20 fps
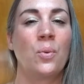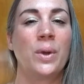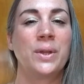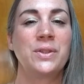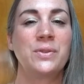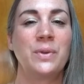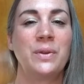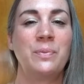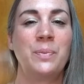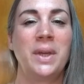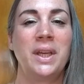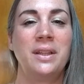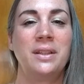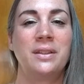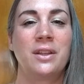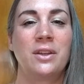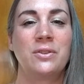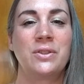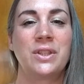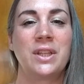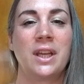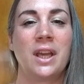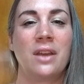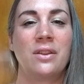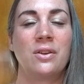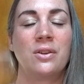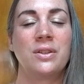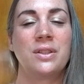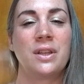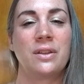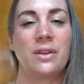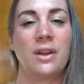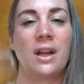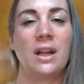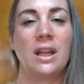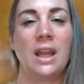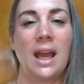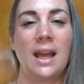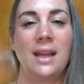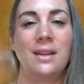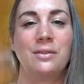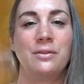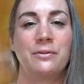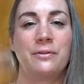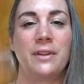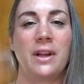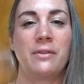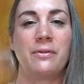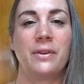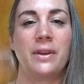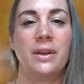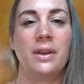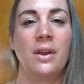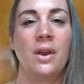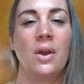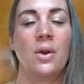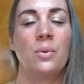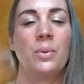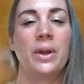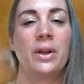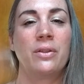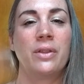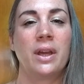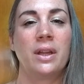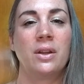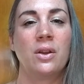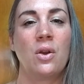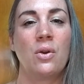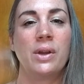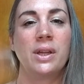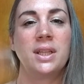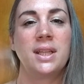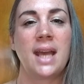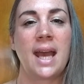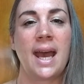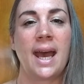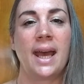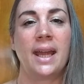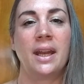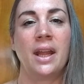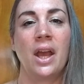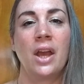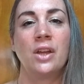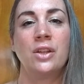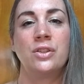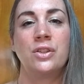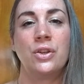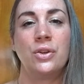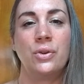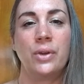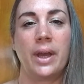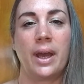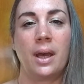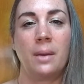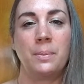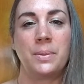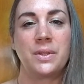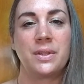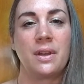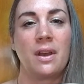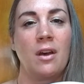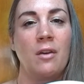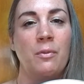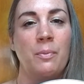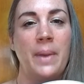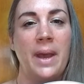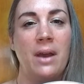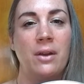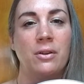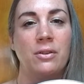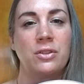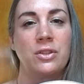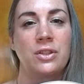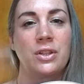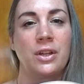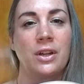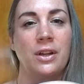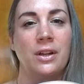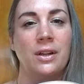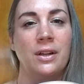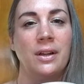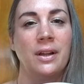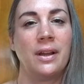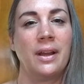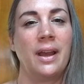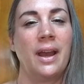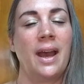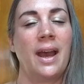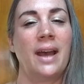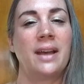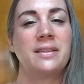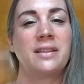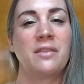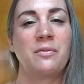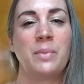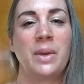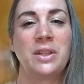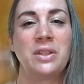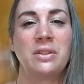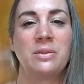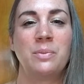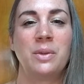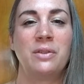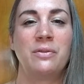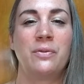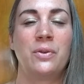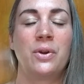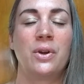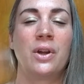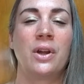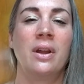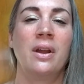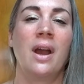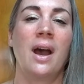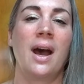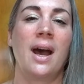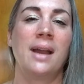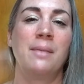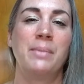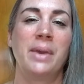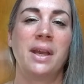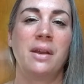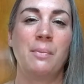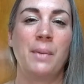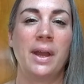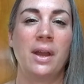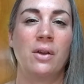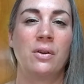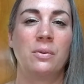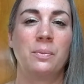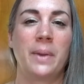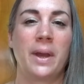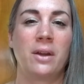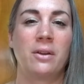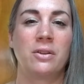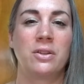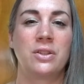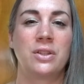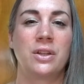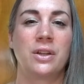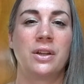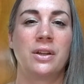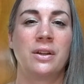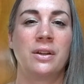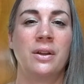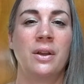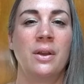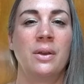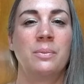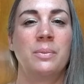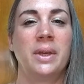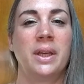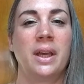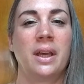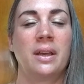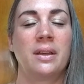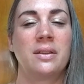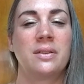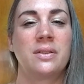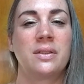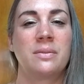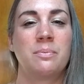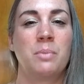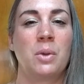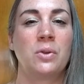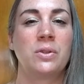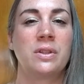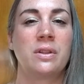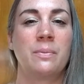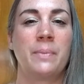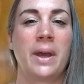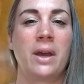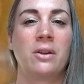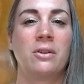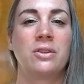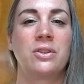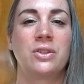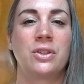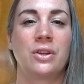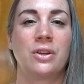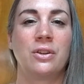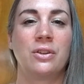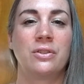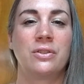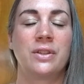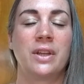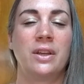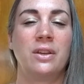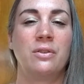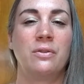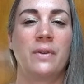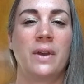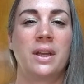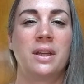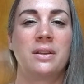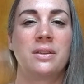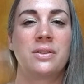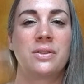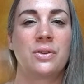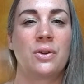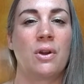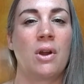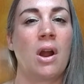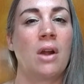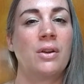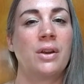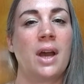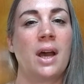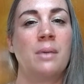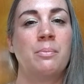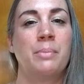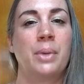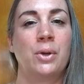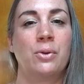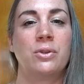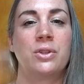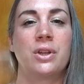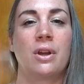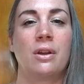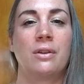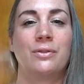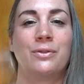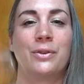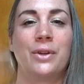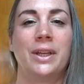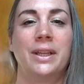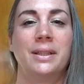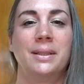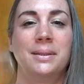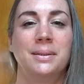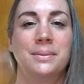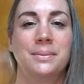Once we've beaten those together until they are light and fluffy, we are then going to add 2 cups of powdered sugar. As I've mentioned before, I make my own powdered sugar because most of the powdered sugars that you find in the store are not bone char free.